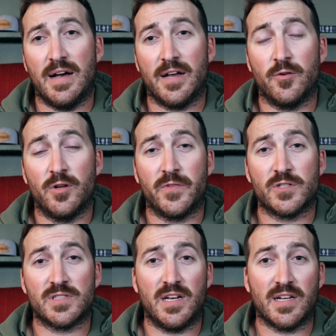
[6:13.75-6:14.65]
don't know if
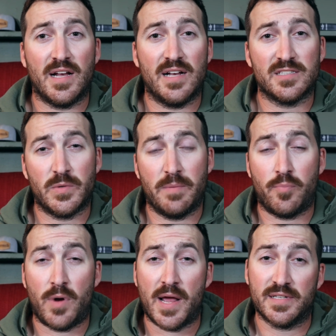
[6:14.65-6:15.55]
there's a lot of guys that have been
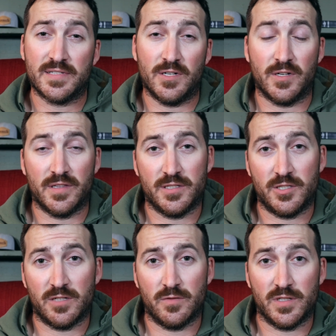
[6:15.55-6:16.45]
practicing on it this
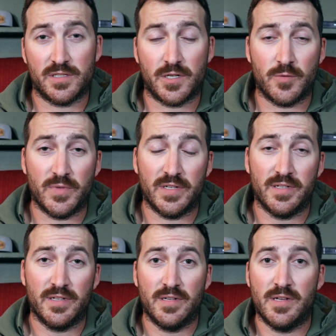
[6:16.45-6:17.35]
year for this tournament.
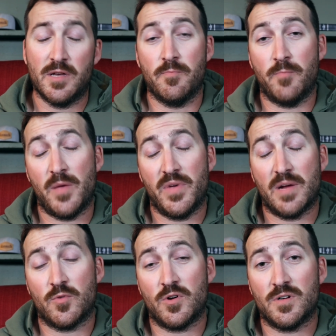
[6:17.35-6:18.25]
Maybe
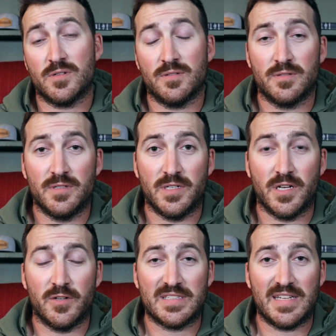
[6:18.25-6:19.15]
I'm wrong.
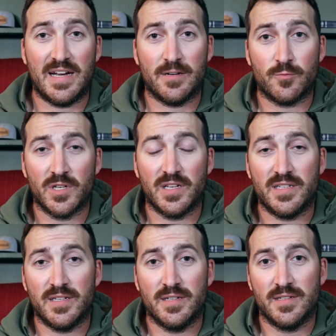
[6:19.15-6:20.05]
It's not
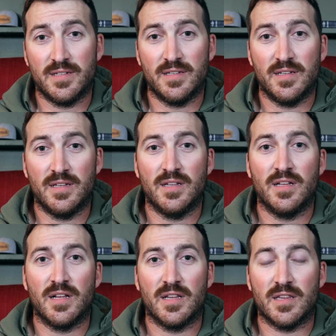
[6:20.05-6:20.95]
really
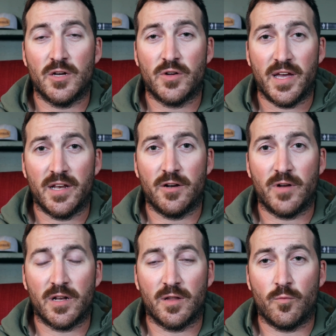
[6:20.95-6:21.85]
located
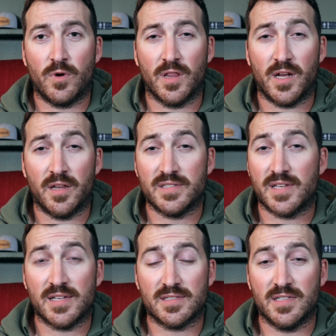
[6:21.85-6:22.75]
around where a lot of these
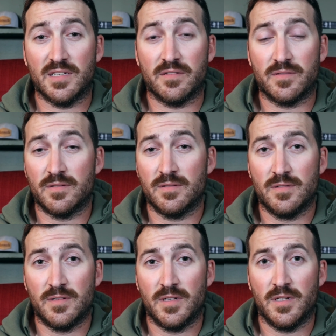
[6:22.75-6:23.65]
guys live.
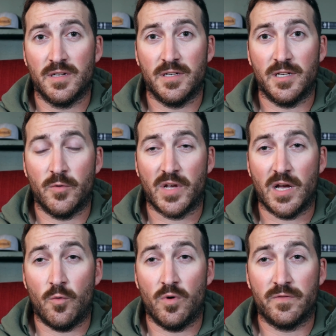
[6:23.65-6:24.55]
We
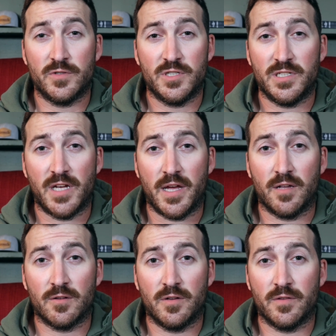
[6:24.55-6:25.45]
got one Virginia
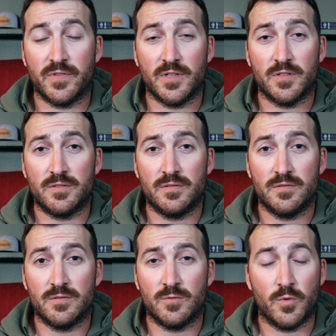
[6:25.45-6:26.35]
angler in the field.
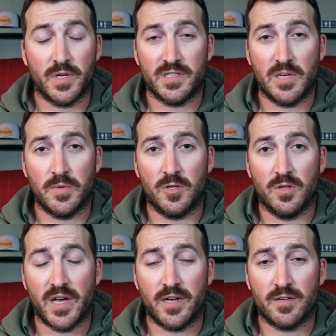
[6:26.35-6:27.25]
We'll get to him a
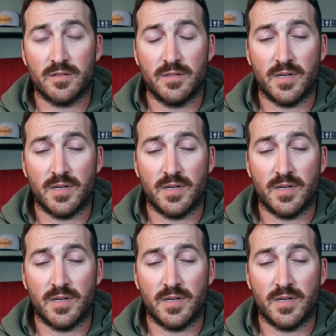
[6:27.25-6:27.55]
little later.